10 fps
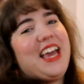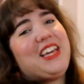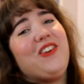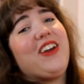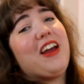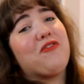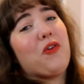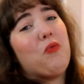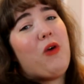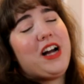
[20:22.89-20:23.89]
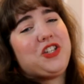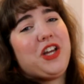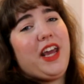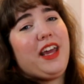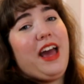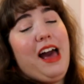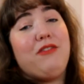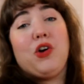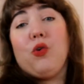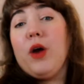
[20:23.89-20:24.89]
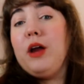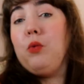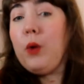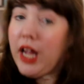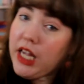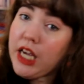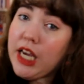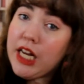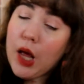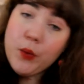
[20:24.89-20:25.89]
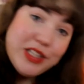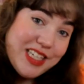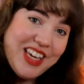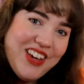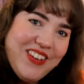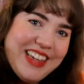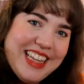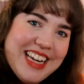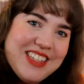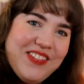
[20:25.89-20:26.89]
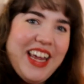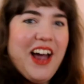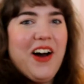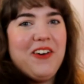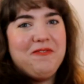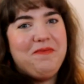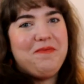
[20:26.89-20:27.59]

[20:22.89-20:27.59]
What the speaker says: Thank you again for watching. Have a great week, and I will see you in the next video.